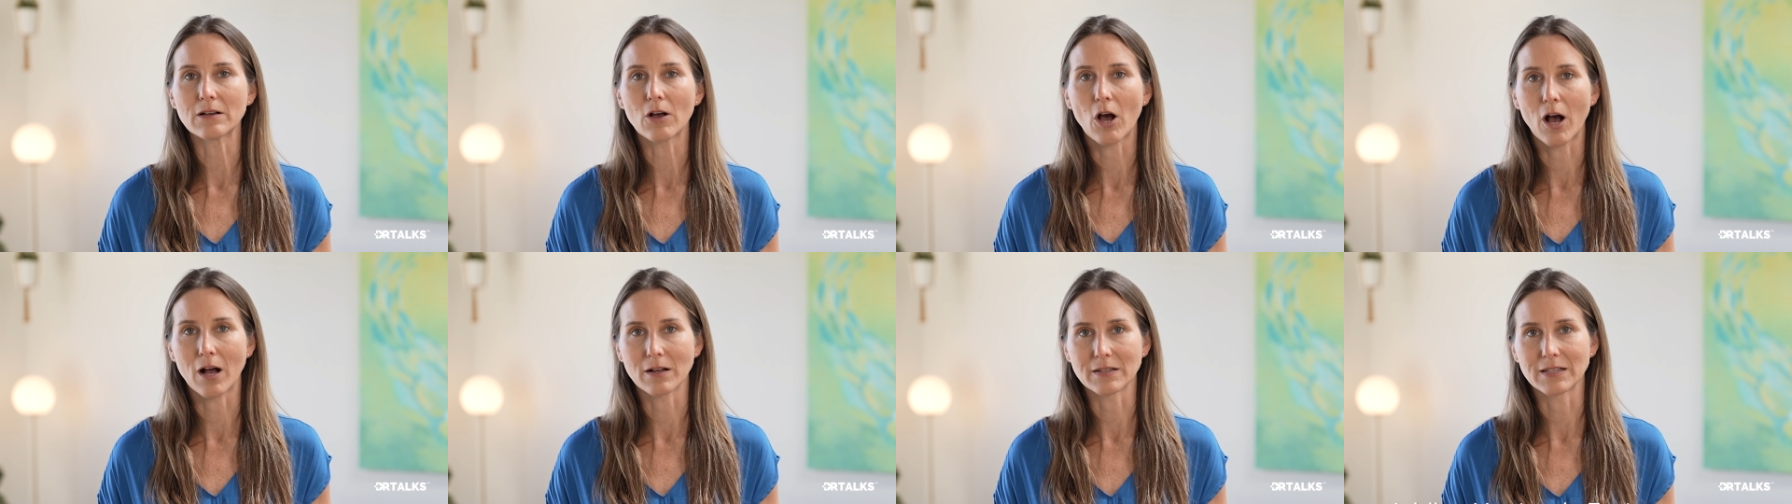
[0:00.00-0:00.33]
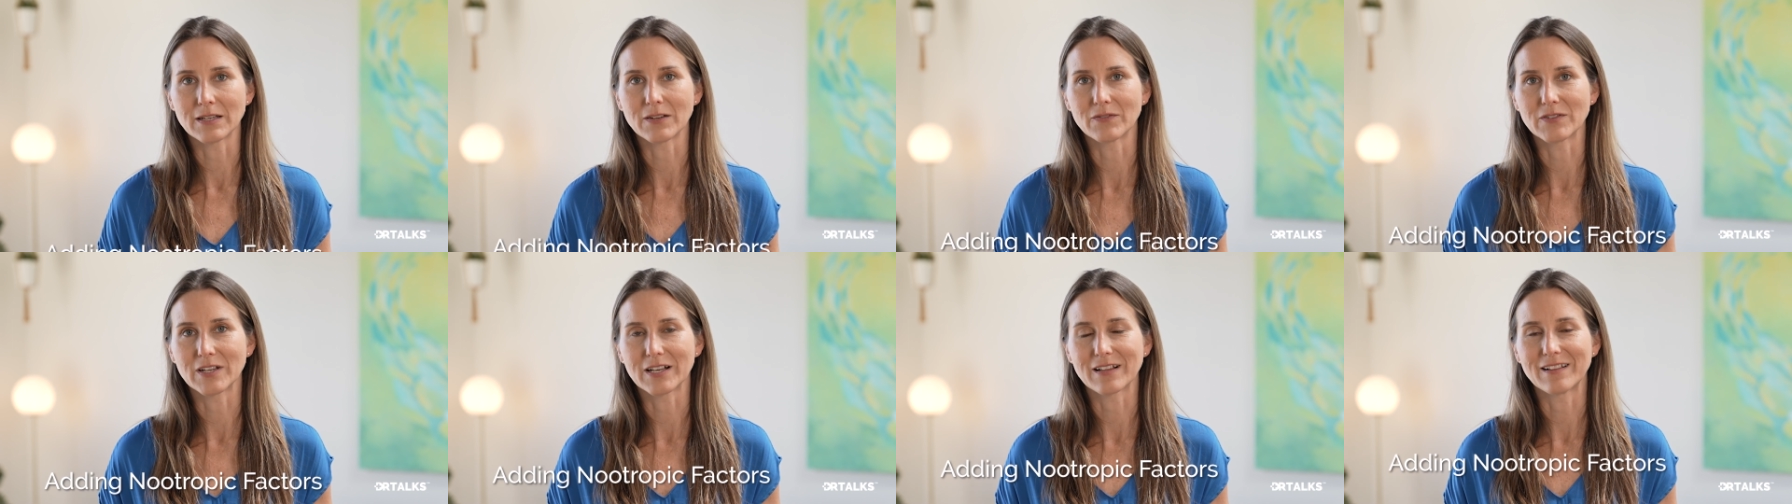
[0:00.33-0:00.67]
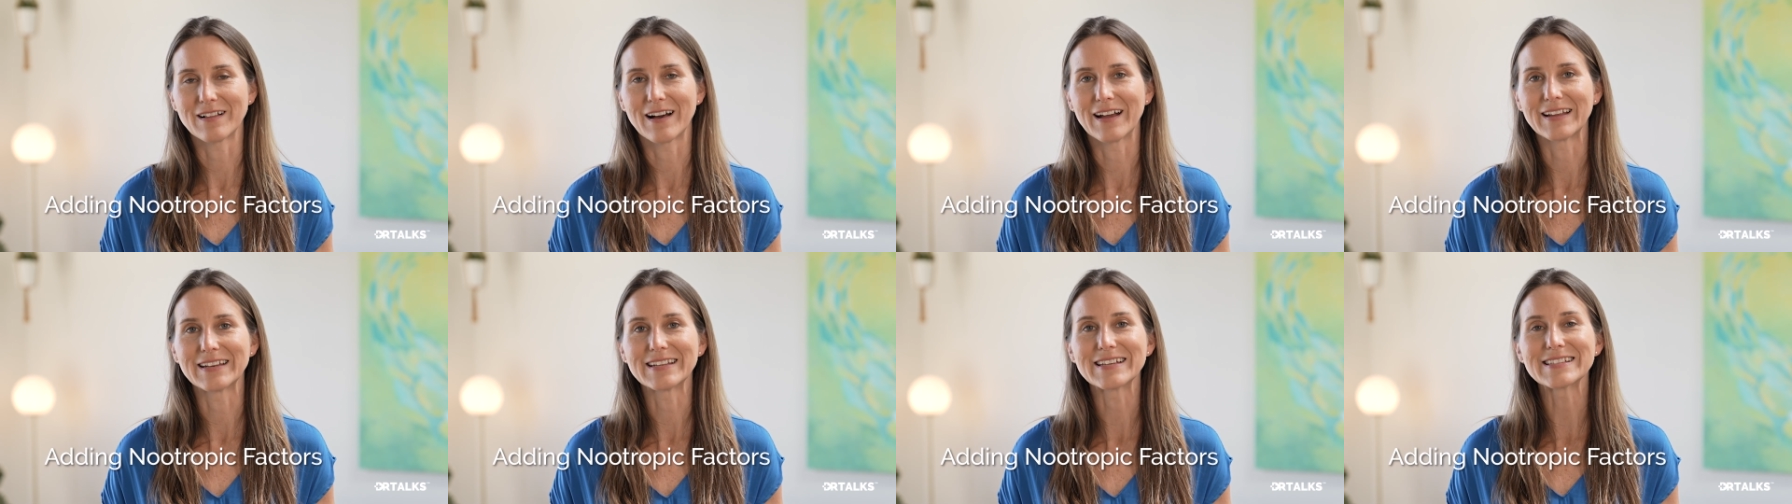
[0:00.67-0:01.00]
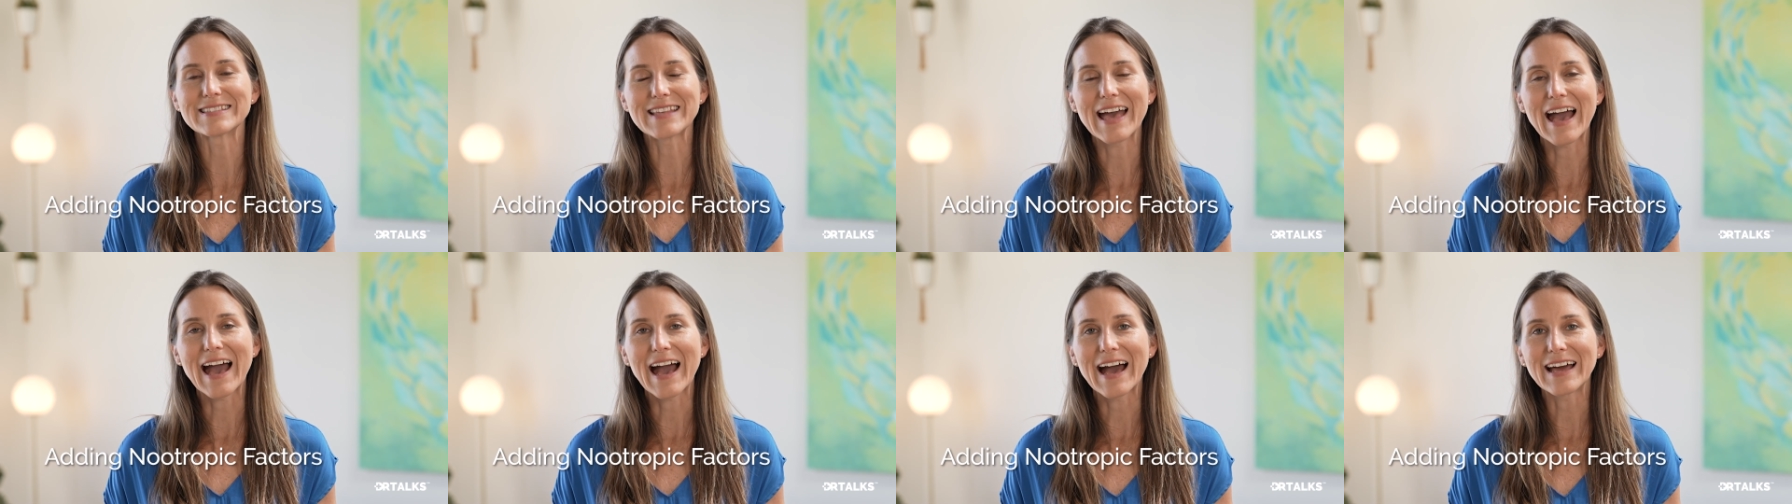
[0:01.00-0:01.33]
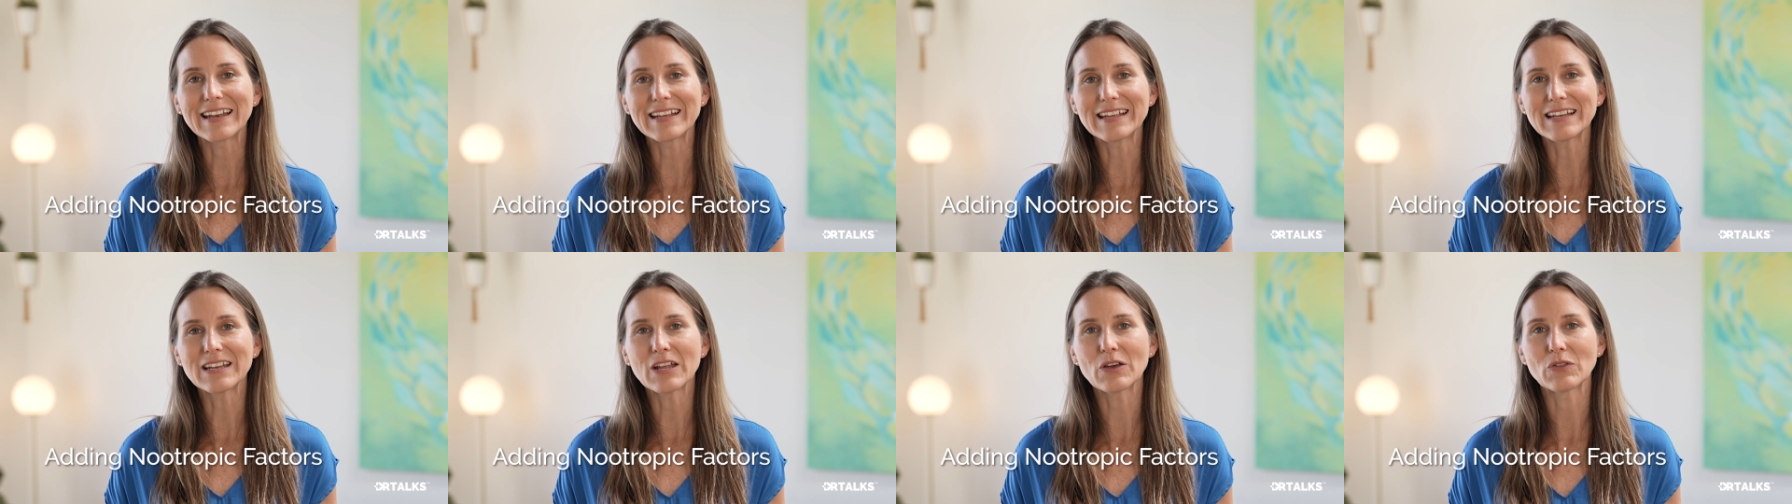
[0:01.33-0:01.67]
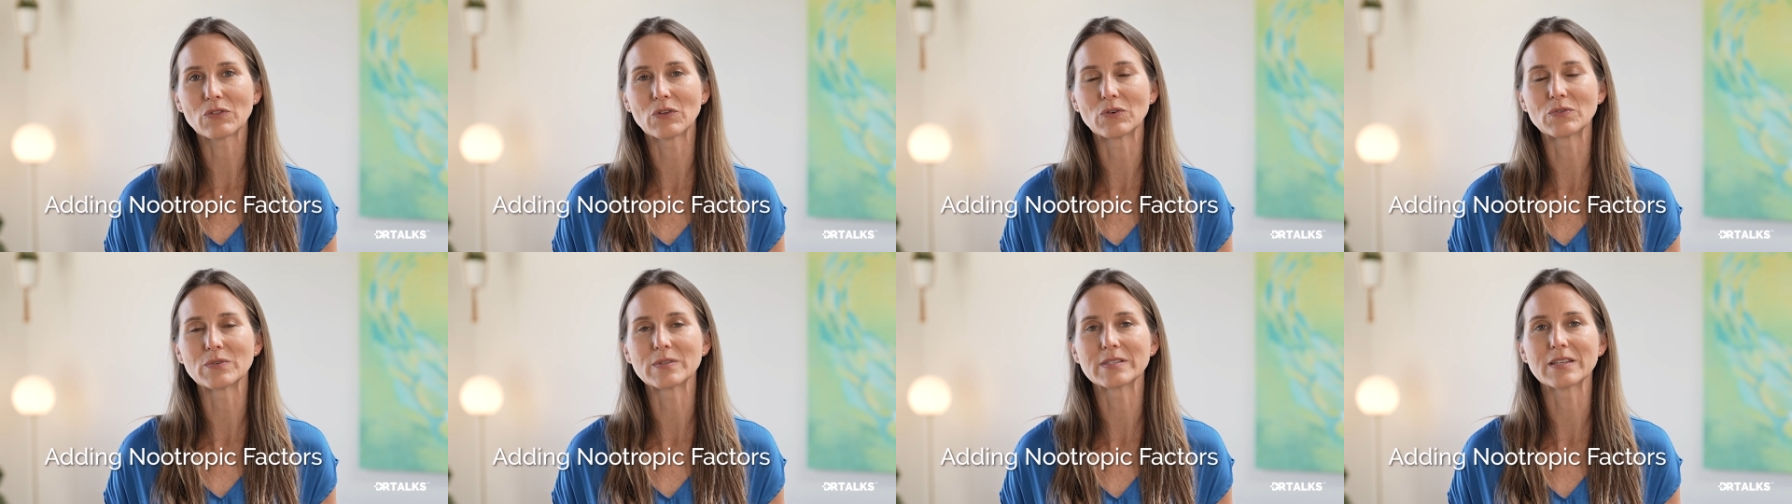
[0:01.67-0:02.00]
cognitive decline is adding
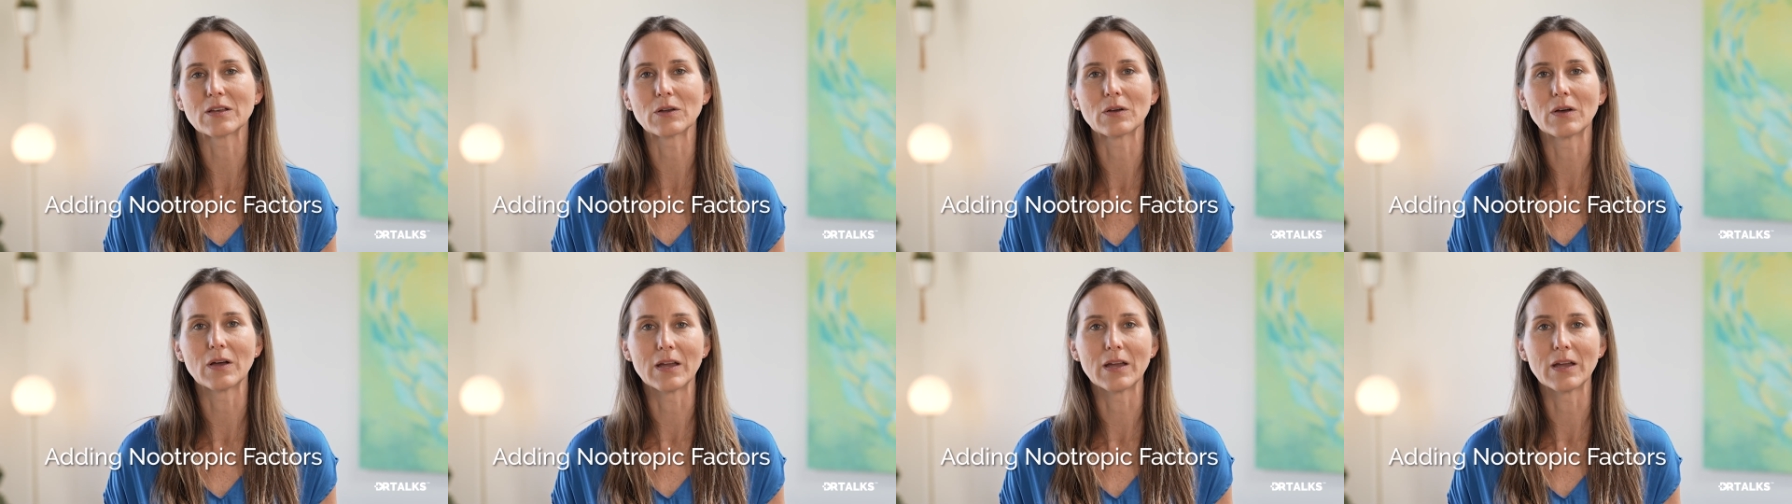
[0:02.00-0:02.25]
those